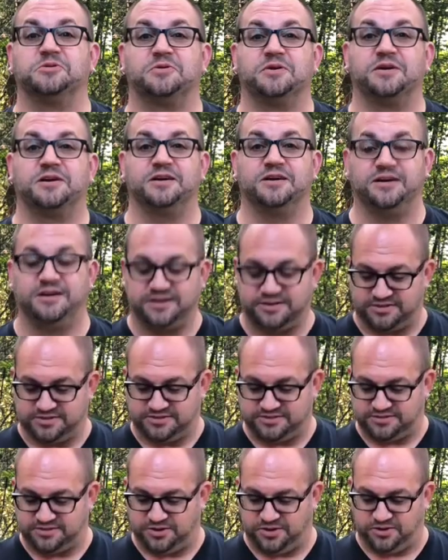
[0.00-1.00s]
running
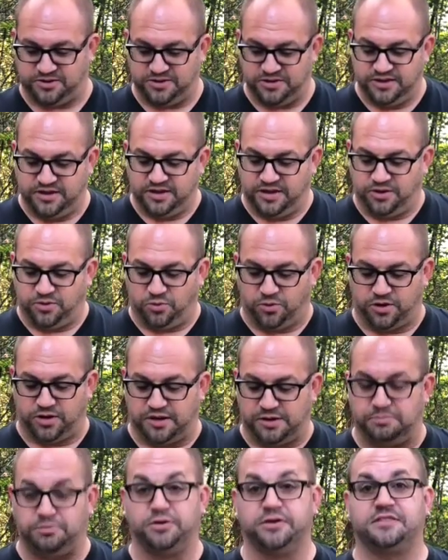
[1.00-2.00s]
100. So we're going
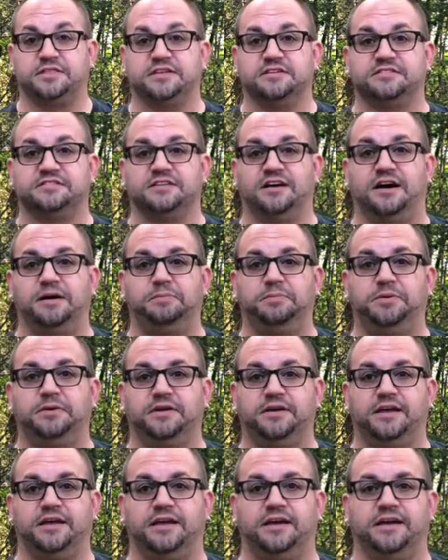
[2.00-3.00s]
to put this up
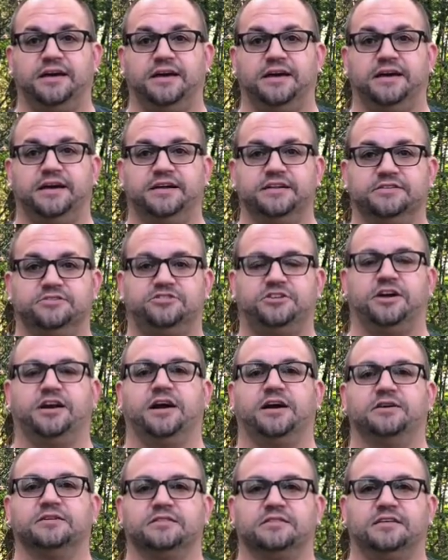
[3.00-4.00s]
and
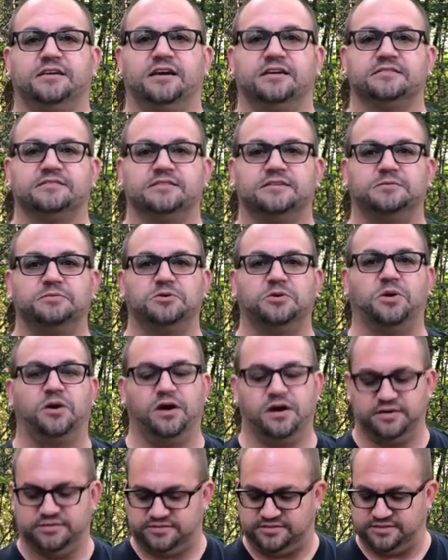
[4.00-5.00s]
check out the
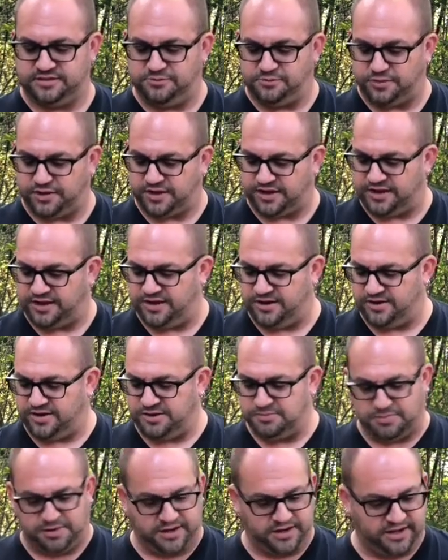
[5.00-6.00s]
SWR, see if we can hear
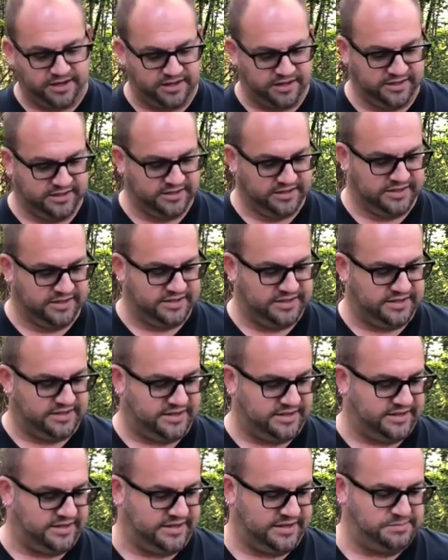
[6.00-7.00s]
anybody. Uh,
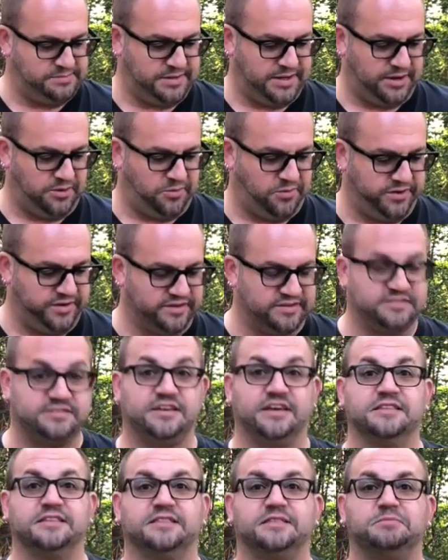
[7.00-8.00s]
I'm not one to
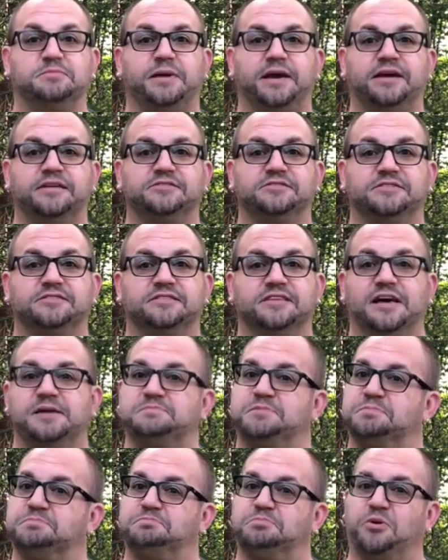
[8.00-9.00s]
say that the bands are dead,
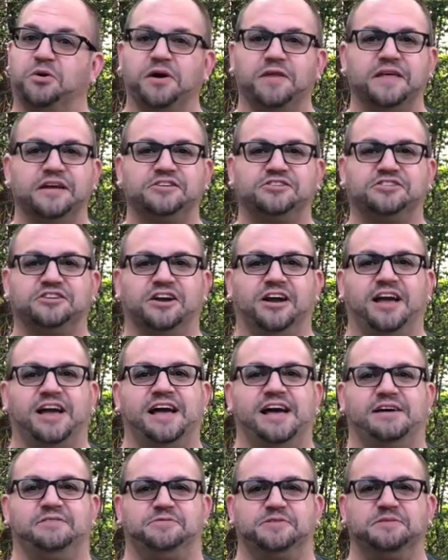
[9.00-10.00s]
but boy, they sure
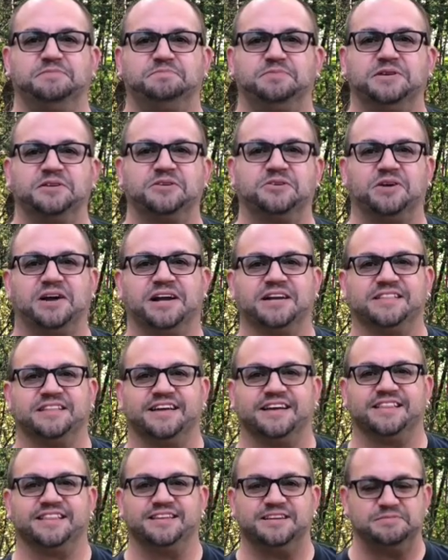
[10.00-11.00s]
haven't been great
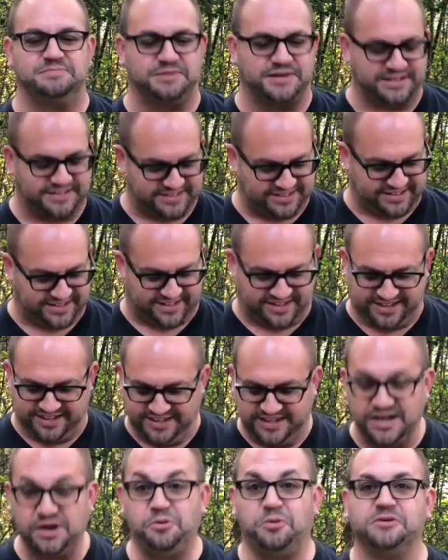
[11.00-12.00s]
lately. But uh,
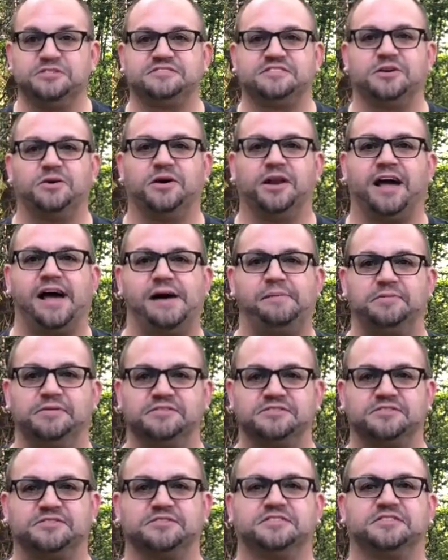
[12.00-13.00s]
we'll see what
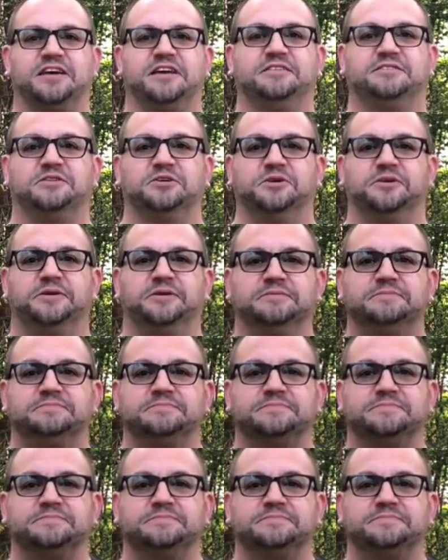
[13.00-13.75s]
happens, so stay tuned.